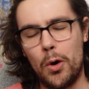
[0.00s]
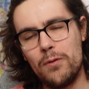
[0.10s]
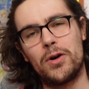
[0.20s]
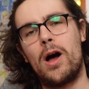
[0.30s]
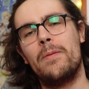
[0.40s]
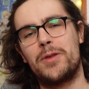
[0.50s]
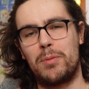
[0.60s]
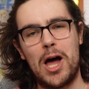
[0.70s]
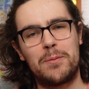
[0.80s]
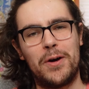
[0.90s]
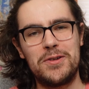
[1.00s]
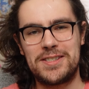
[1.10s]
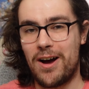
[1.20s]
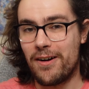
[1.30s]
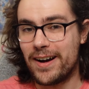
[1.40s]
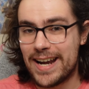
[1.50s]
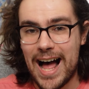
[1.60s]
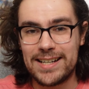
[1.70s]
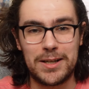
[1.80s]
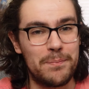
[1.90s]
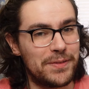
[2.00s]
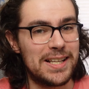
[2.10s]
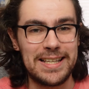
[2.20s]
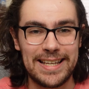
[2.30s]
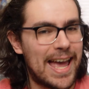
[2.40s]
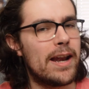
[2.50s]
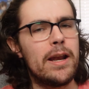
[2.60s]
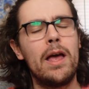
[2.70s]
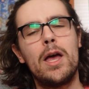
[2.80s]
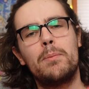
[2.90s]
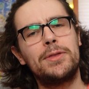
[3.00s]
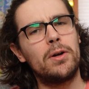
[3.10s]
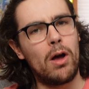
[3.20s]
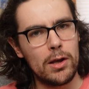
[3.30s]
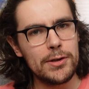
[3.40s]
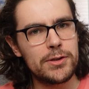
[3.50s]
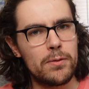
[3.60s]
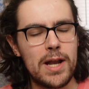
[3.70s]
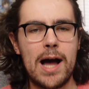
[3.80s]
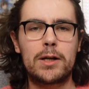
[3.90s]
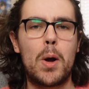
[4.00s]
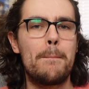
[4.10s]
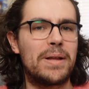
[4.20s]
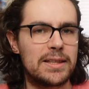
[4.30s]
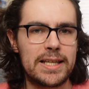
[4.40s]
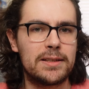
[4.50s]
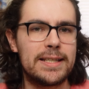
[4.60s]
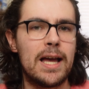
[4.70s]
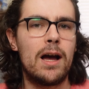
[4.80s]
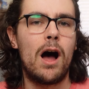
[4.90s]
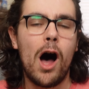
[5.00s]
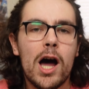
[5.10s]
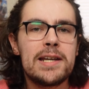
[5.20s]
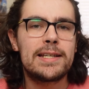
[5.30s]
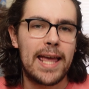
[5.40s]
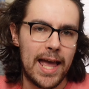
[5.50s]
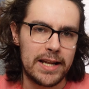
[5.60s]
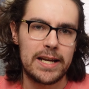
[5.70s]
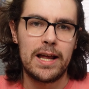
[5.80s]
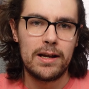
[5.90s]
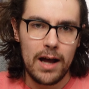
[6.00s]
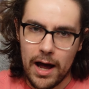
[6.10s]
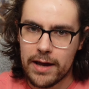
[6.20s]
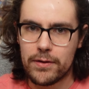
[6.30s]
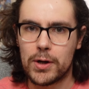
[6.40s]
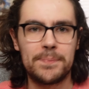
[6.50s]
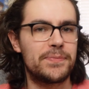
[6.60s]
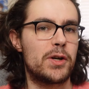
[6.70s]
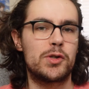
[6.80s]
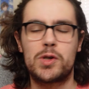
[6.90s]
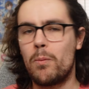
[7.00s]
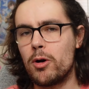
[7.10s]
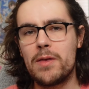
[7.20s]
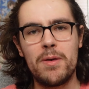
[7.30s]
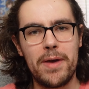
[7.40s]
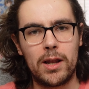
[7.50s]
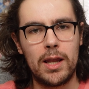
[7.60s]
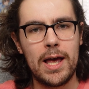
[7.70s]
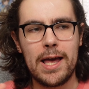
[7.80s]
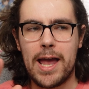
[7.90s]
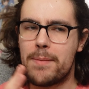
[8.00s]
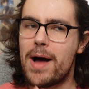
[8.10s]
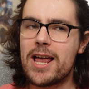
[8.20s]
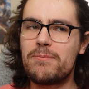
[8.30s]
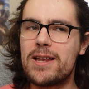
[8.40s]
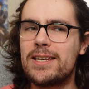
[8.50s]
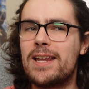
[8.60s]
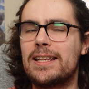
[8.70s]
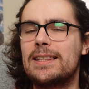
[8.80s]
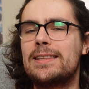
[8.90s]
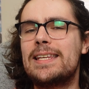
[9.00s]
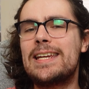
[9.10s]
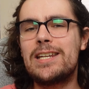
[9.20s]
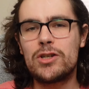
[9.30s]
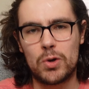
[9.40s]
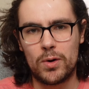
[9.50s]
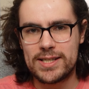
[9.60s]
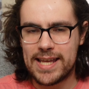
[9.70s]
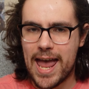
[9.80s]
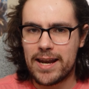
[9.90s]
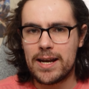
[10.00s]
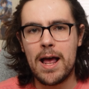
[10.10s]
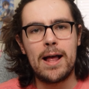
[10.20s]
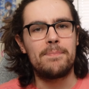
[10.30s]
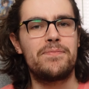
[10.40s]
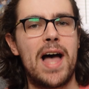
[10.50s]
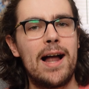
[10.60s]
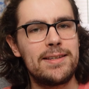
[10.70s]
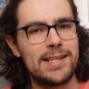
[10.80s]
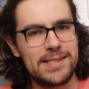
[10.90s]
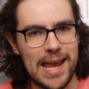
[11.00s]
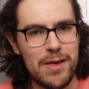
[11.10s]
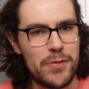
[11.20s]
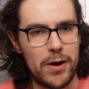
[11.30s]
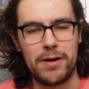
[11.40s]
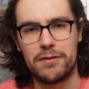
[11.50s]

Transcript: overall, the blog posts are not completely canon, but they're also not completely uncanon either. They're somewhere in the middle, in my opinion, leaning towards canon, not to say that they're